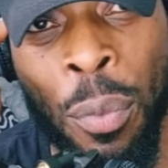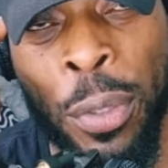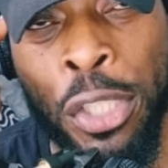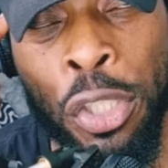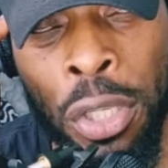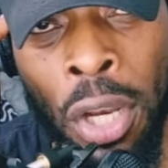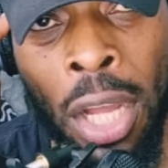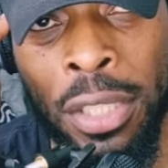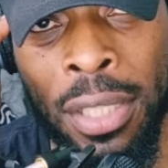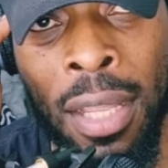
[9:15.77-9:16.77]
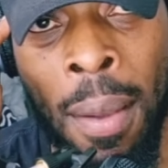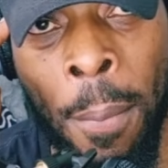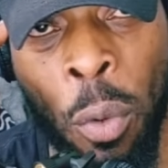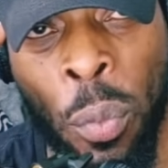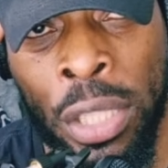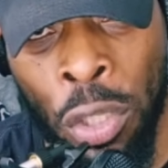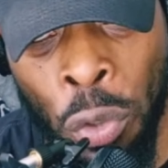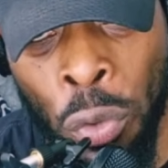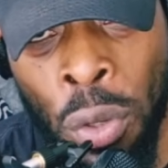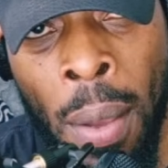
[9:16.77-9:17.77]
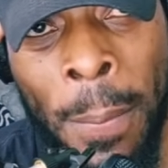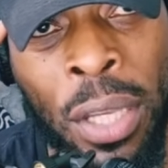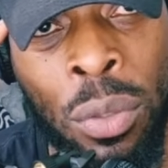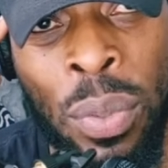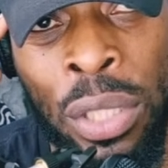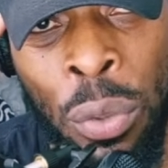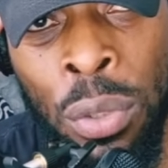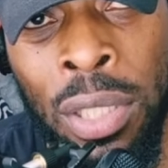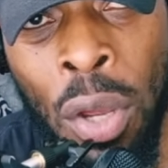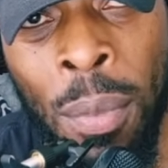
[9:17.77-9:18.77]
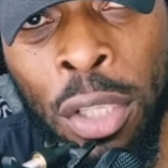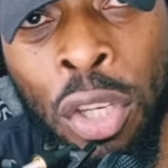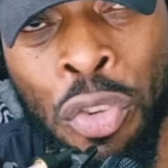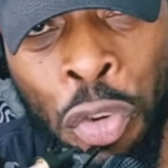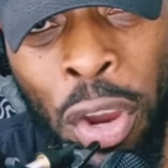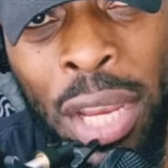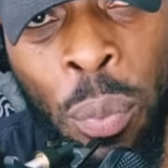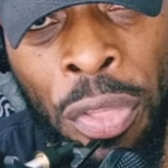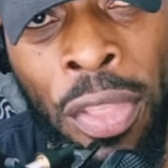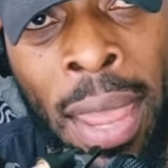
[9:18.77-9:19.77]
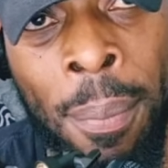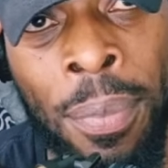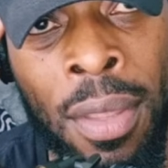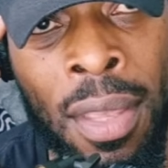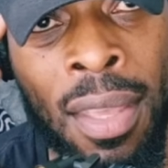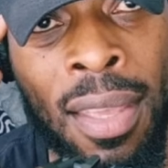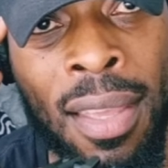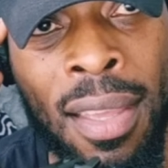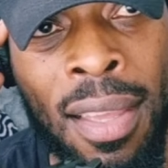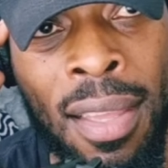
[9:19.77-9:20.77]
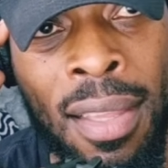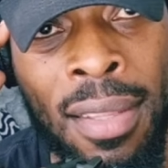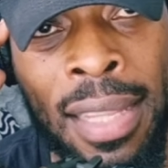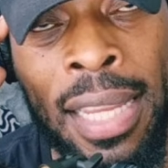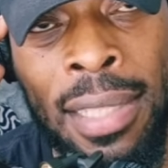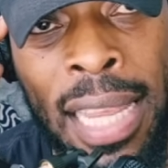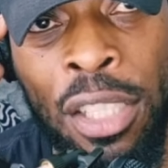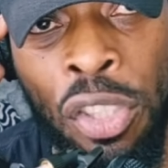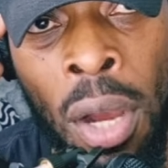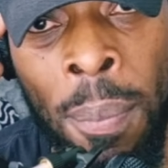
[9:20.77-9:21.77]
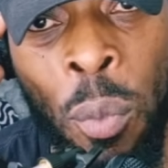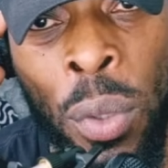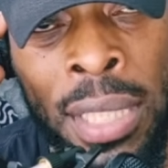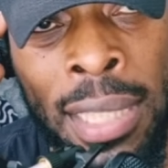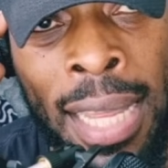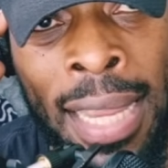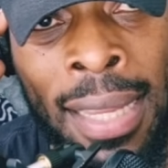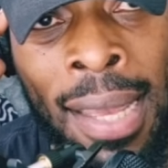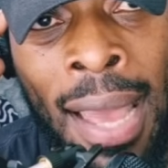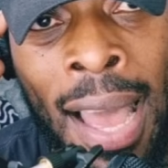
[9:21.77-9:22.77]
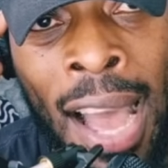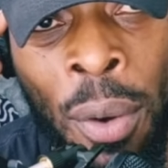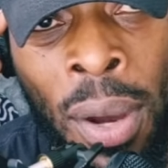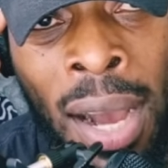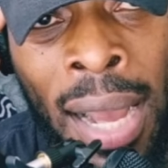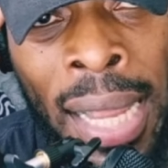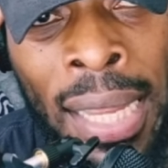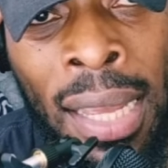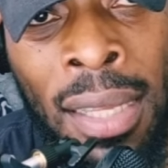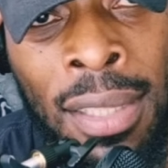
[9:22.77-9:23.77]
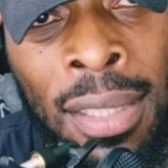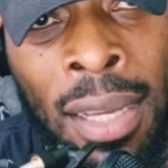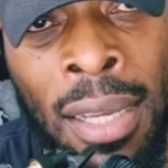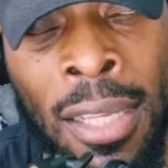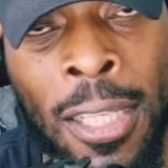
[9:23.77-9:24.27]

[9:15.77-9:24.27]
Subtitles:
We should not, but we do because we do so much trade with them. They say jump, we say how high, sir.